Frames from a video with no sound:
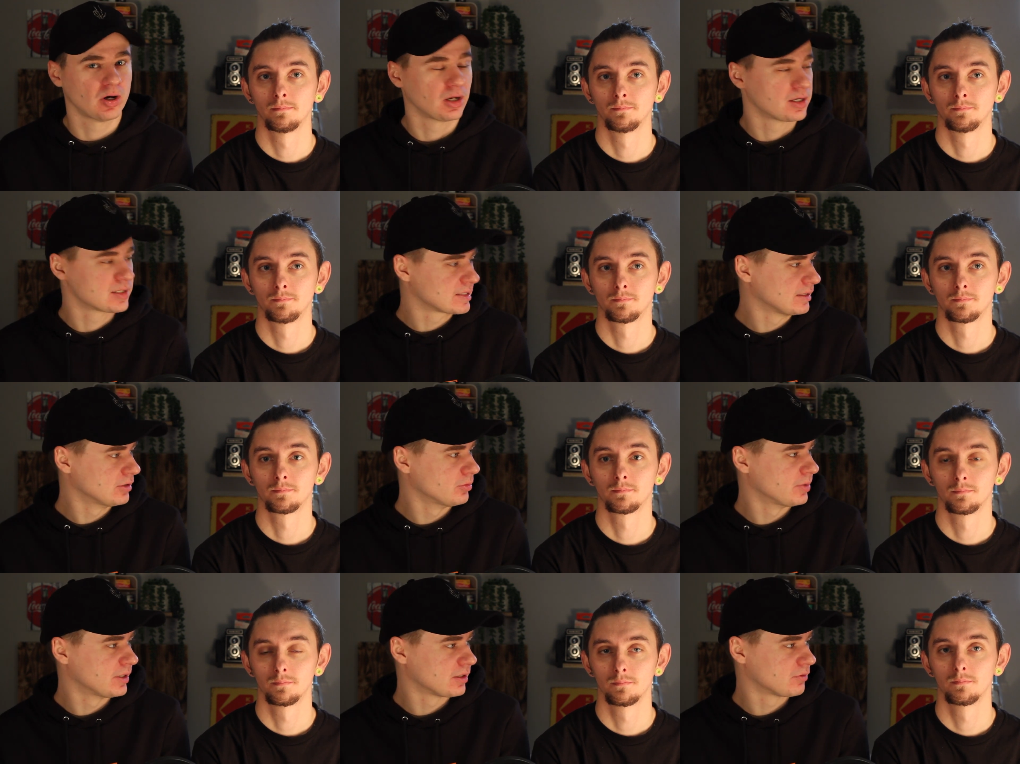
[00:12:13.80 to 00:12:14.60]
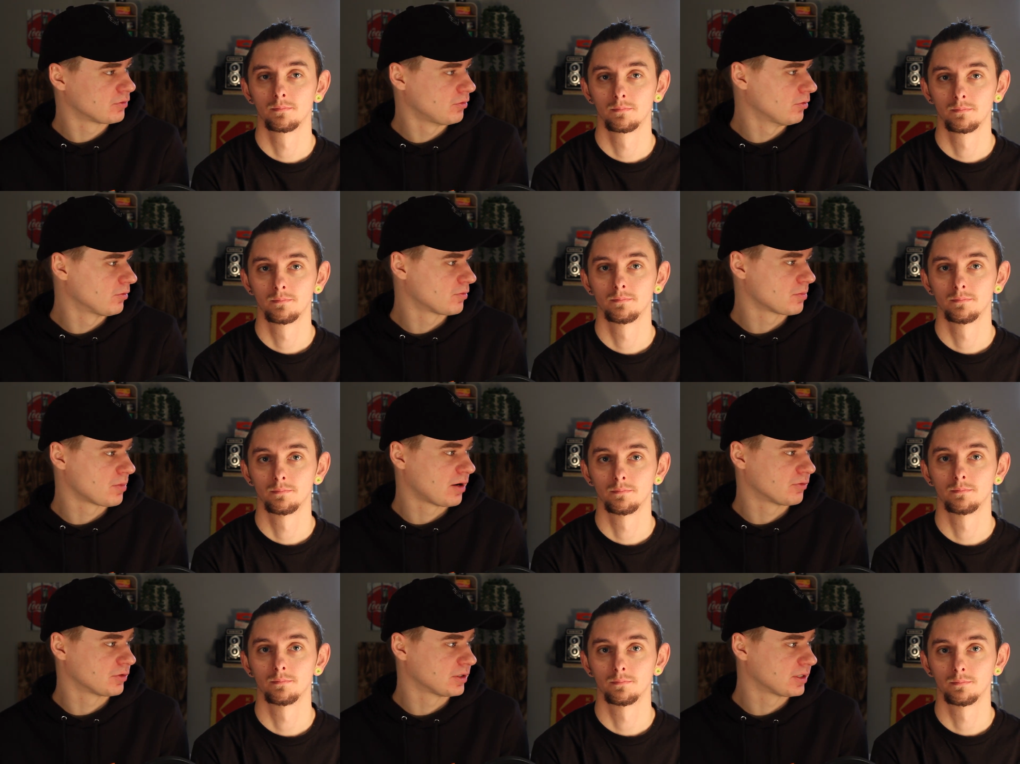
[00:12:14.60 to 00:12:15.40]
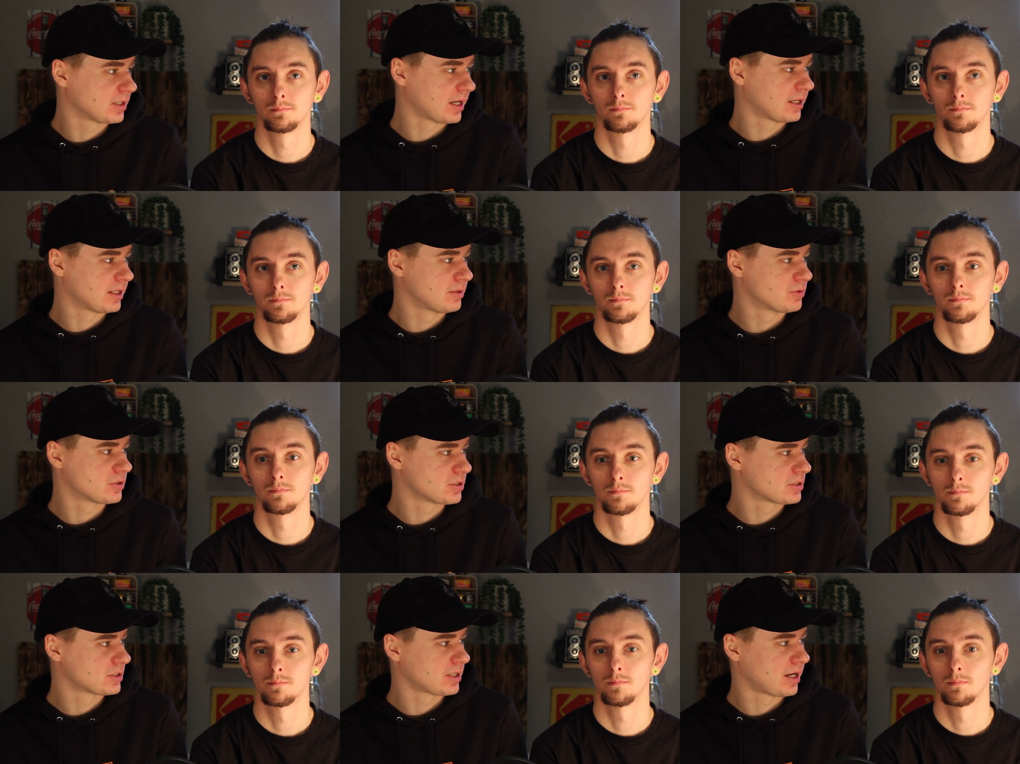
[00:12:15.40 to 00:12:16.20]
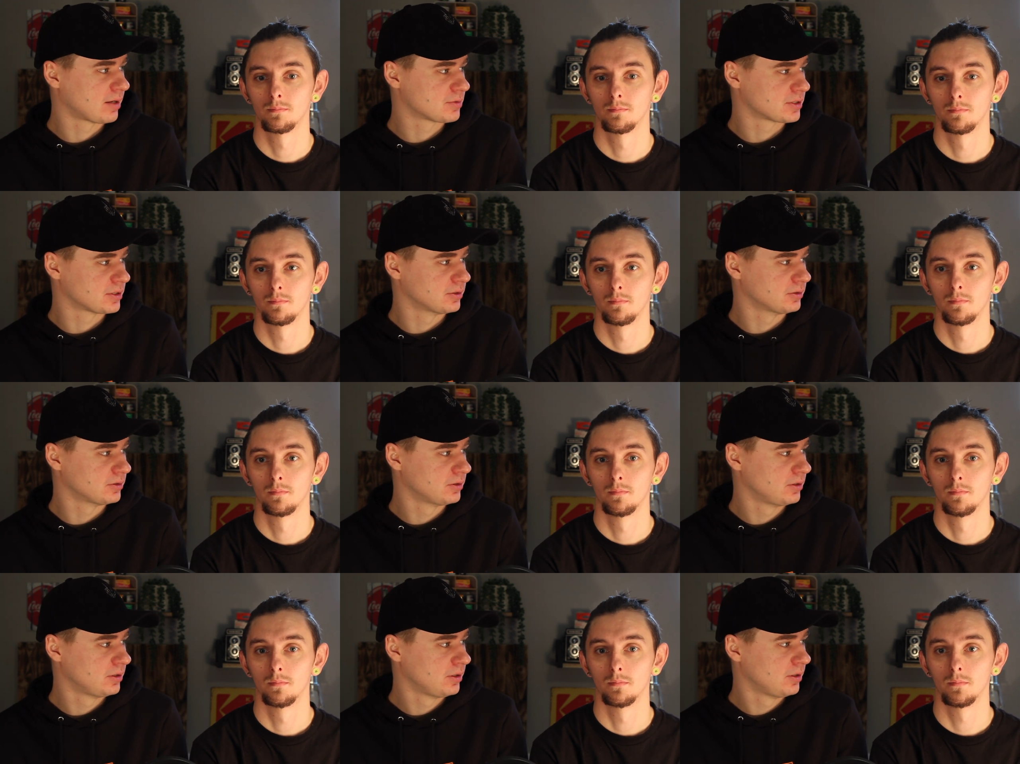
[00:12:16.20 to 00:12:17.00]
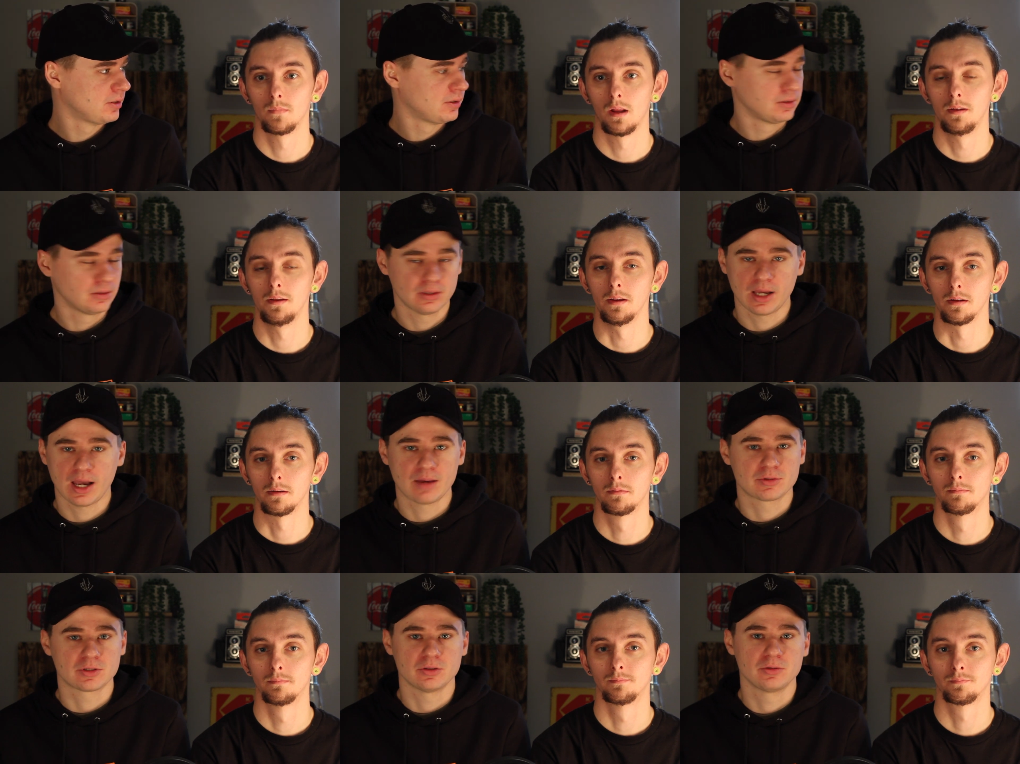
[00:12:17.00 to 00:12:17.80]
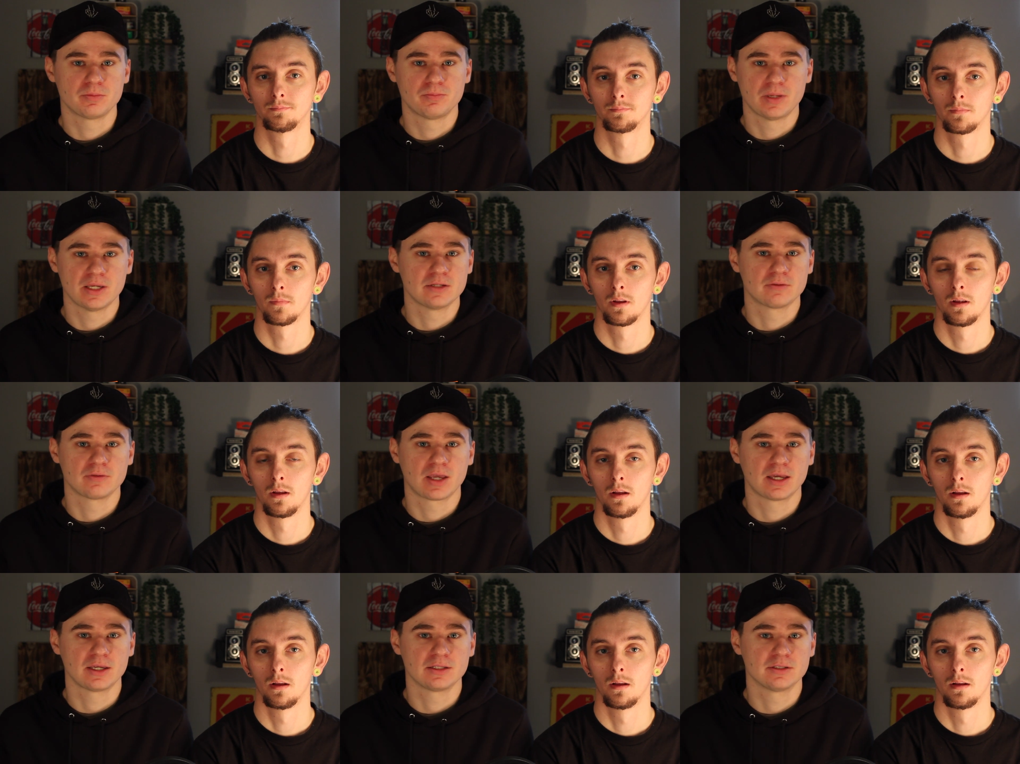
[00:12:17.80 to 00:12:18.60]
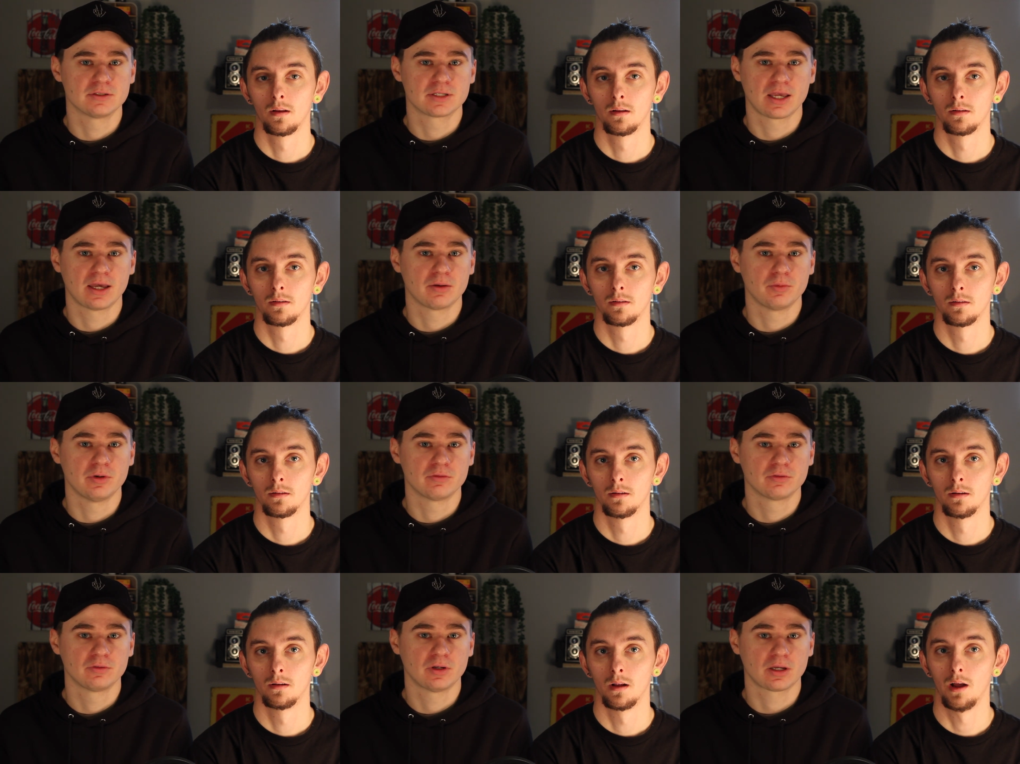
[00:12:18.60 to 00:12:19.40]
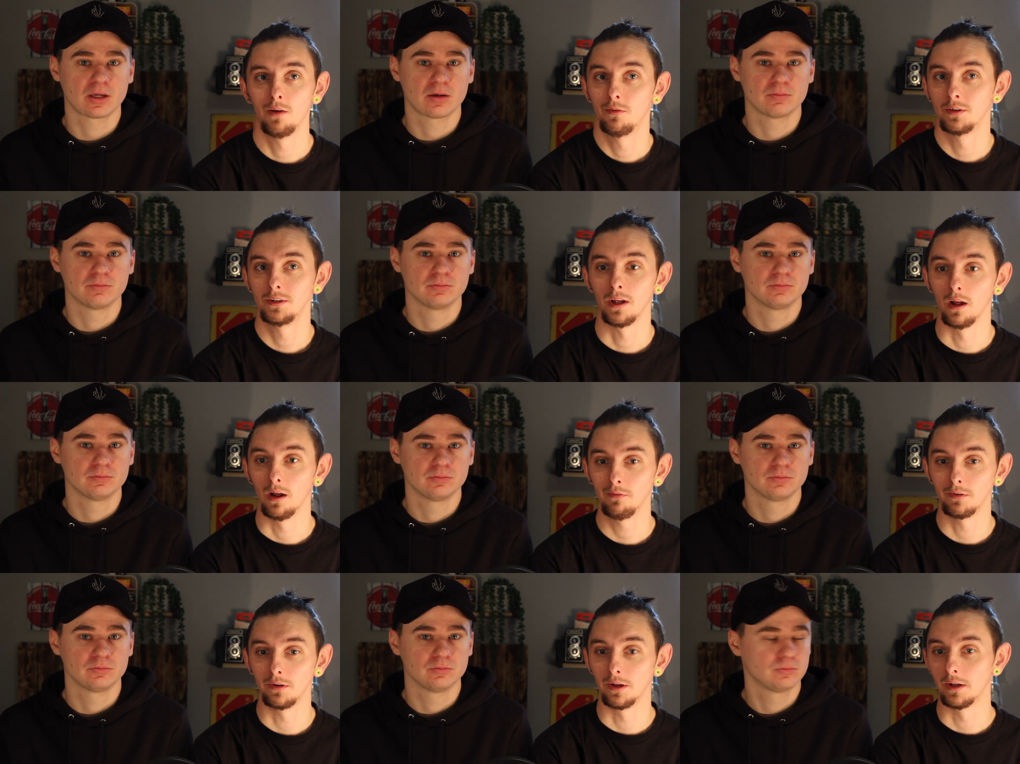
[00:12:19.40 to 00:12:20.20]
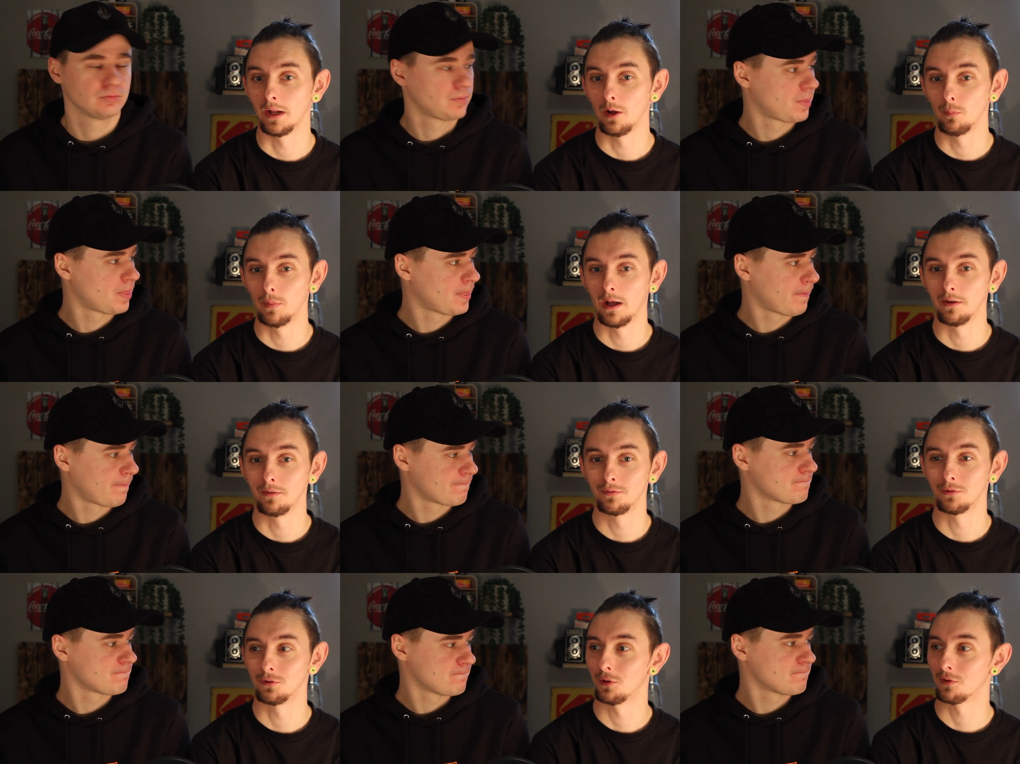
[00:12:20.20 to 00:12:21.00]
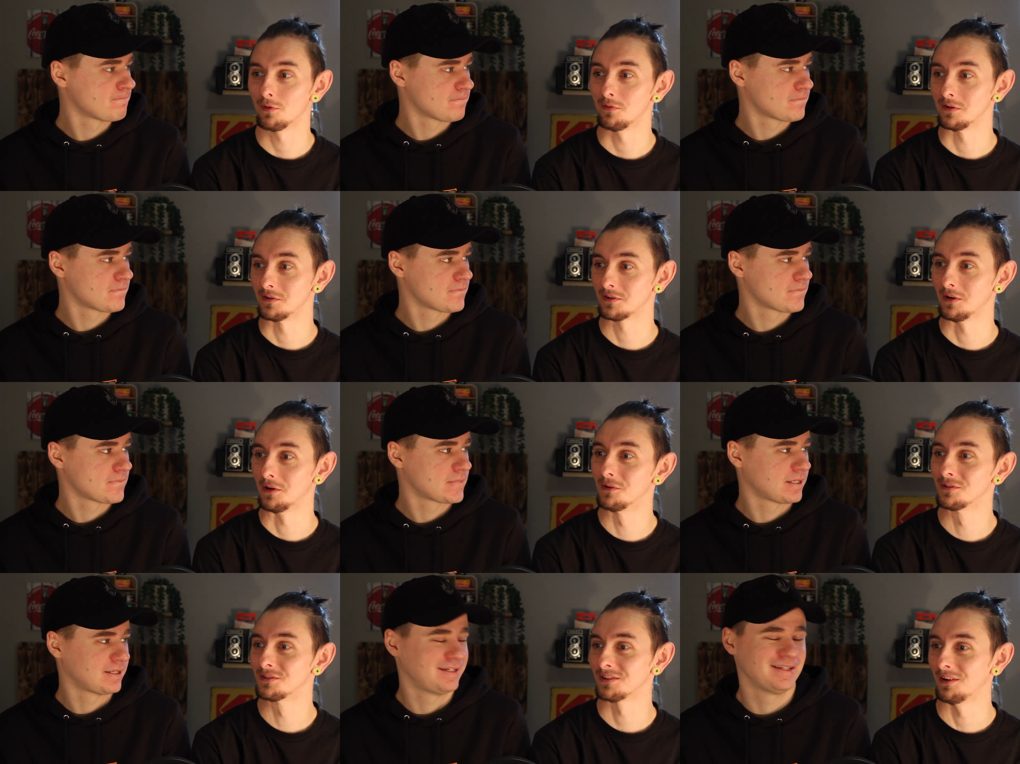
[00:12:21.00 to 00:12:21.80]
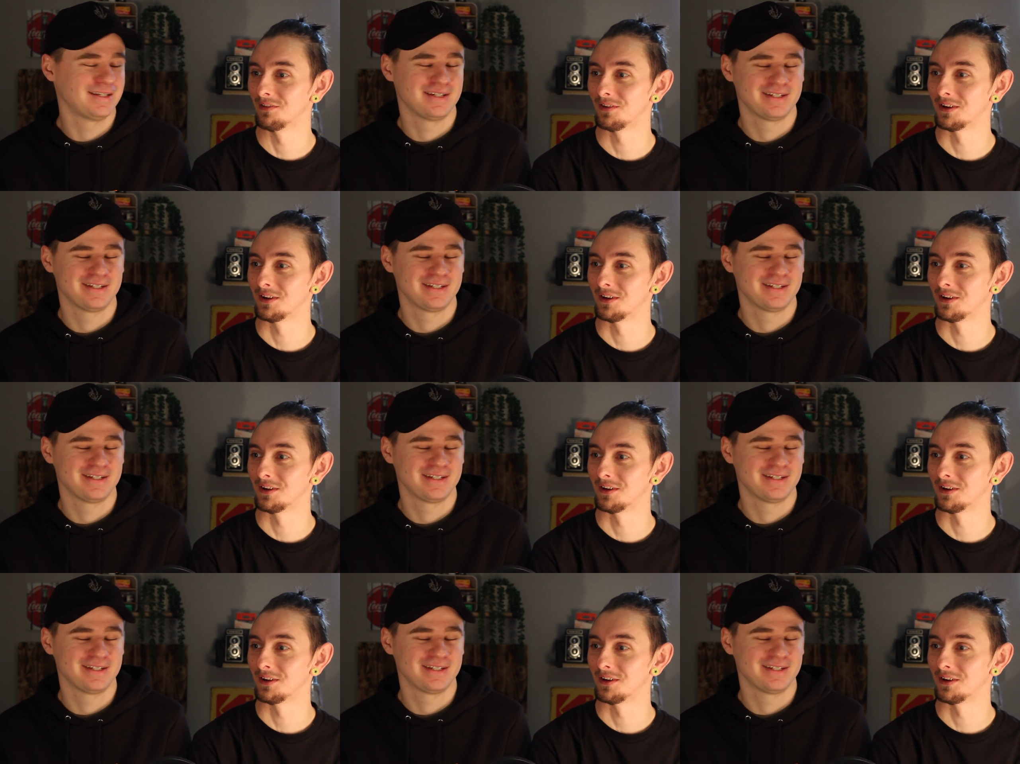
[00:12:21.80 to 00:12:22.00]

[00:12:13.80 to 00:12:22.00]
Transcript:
Speaker 1: highlights a little bit and a few of them, but other than that, it was just an absolute, yeah, absolute piece of cake to scan with. Um, other,
Speaker 2: yeah, other than our bad photography skills, I